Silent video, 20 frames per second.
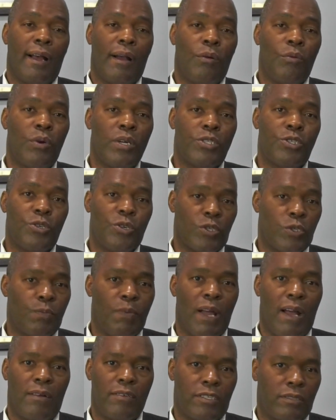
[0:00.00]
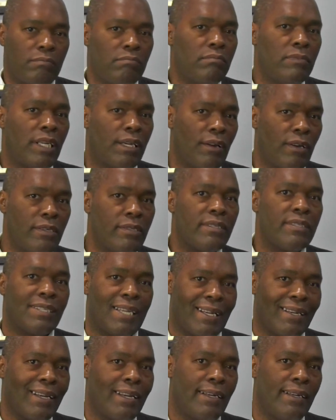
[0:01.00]
with your spouse, because
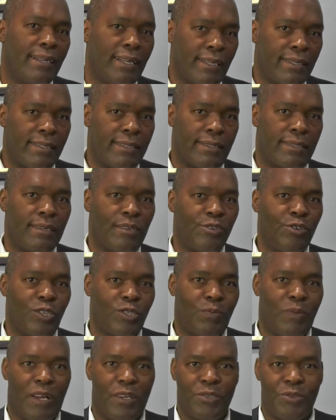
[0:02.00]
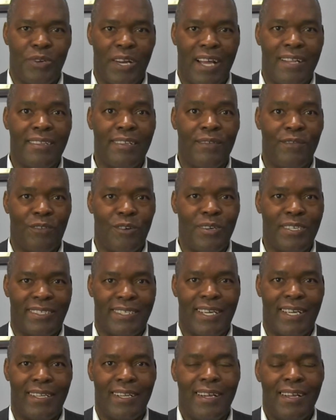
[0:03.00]
technically that's still your spouse, you're not divorced
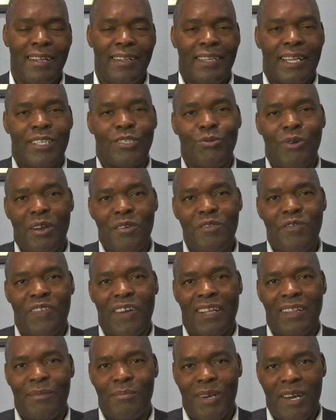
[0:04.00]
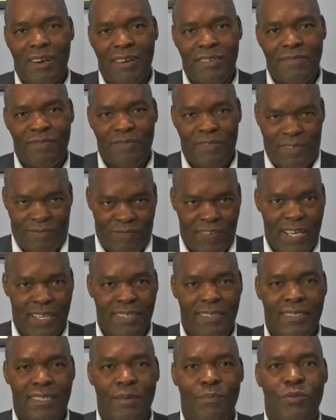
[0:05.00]
yet. That's why you're filing
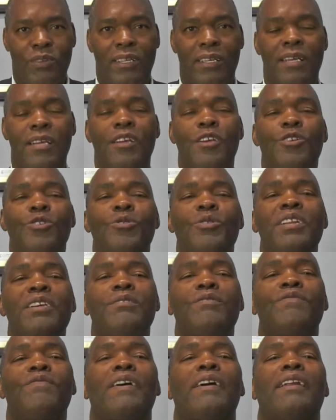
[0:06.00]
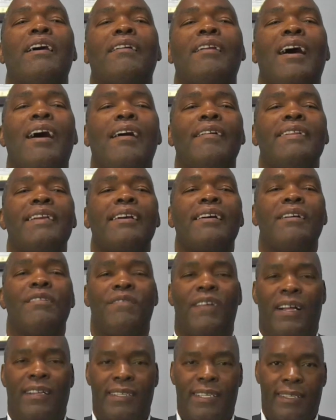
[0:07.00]
separately. You need to find out how they're going to
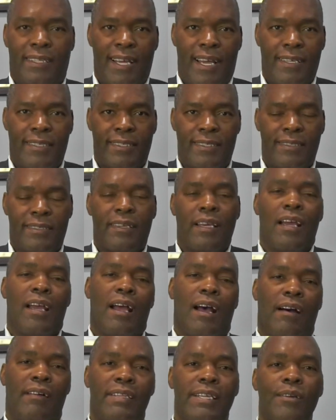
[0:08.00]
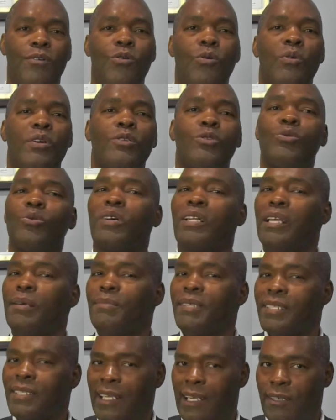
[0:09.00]
file their taxes. Are they going to
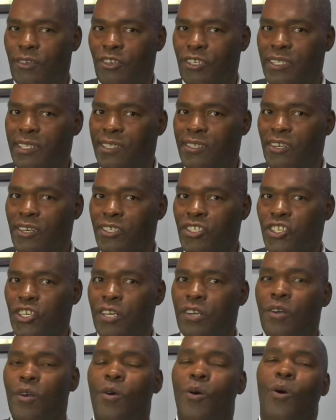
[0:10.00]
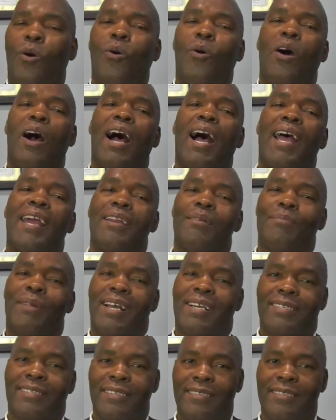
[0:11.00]
claim standard deduction or itemized